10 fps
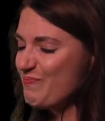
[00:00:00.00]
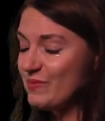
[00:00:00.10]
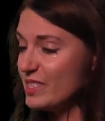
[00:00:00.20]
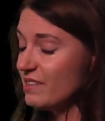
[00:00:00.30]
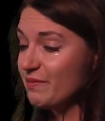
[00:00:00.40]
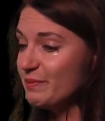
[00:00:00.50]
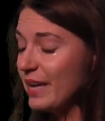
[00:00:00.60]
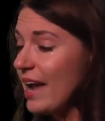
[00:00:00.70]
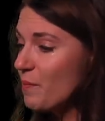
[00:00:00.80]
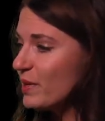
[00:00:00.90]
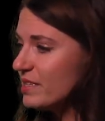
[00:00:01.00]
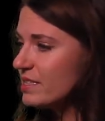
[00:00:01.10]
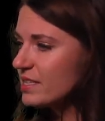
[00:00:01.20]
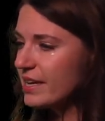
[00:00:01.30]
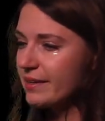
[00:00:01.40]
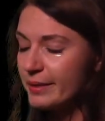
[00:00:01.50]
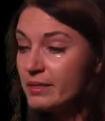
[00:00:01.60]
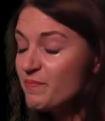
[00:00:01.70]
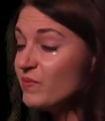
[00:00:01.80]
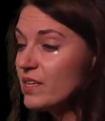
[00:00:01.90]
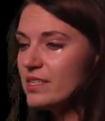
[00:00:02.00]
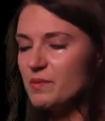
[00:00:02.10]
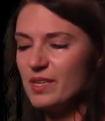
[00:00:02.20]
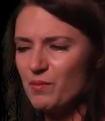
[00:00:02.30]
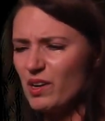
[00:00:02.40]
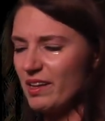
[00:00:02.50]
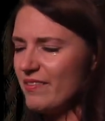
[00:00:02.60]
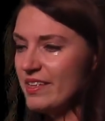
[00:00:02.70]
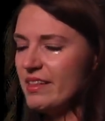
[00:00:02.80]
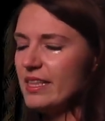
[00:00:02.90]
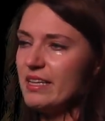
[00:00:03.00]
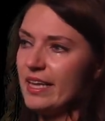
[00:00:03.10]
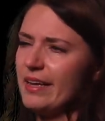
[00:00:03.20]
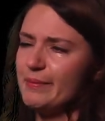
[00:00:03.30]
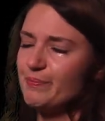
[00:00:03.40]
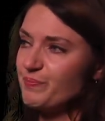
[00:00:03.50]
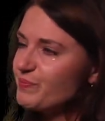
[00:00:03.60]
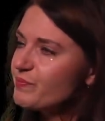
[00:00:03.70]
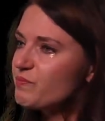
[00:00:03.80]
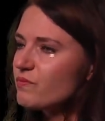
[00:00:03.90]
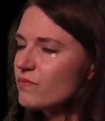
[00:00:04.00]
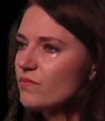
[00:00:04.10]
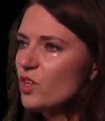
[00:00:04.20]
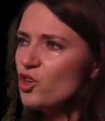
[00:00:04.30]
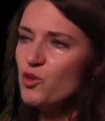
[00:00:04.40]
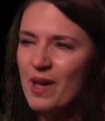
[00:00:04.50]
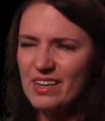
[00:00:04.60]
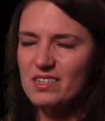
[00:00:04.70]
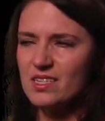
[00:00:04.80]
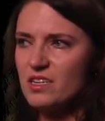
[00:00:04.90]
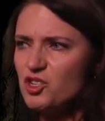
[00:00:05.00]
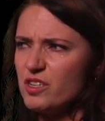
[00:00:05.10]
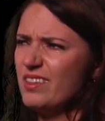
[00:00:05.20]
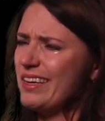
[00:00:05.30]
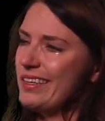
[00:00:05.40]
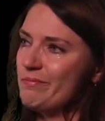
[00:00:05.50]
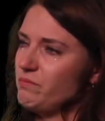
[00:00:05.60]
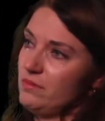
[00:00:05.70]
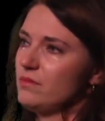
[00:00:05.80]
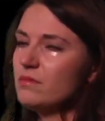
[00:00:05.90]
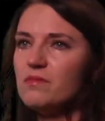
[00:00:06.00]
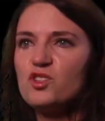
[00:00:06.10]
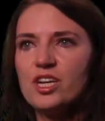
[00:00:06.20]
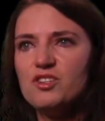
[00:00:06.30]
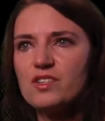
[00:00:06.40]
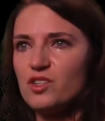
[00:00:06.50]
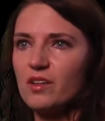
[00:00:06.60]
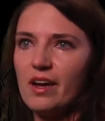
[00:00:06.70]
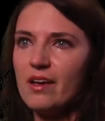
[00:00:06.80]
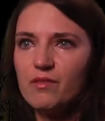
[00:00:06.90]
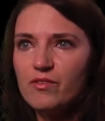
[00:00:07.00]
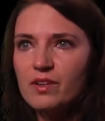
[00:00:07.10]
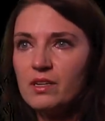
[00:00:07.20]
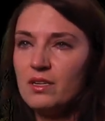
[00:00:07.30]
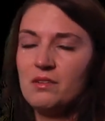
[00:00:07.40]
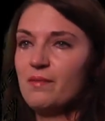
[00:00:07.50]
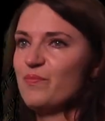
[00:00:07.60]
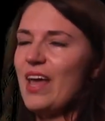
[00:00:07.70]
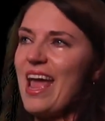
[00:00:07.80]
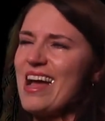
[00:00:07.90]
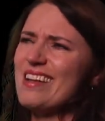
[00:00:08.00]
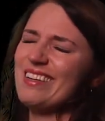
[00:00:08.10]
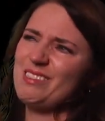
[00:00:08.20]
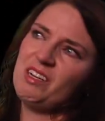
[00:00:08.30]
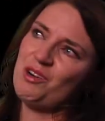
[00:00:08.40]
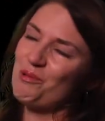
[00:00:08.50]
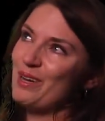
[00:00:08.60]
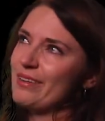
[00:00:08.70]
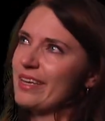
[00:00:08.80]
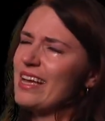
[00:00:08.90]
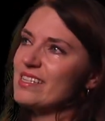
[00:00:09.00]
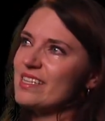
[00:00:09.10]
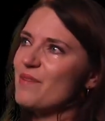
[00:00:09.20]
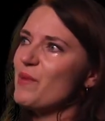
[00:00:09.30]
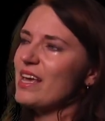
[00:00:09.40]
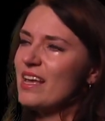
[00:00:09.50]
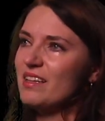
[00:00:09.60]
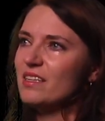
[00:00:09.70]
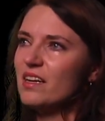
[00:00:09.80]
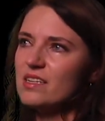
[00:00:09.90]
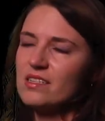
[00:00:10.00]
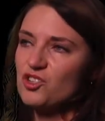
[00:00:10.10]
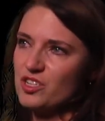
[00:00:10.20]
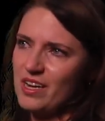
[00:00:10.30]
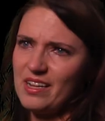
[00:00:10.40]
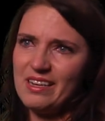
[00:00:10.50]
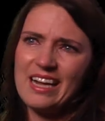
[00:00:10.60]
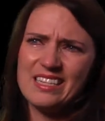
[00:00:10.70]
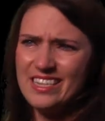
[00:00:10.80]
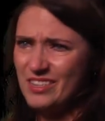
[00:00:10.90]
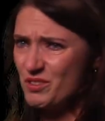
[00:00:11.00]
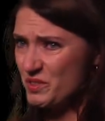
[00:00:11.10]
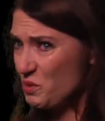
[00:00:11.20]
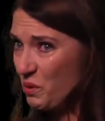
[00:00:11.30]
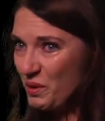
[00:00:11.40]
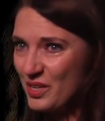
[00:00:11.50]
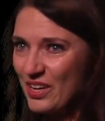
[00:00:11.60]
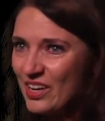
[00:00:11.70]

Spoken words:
stuff happens like September 11th, and then you make a decision that changes your life. And you know, can't say making a decision at 19 years old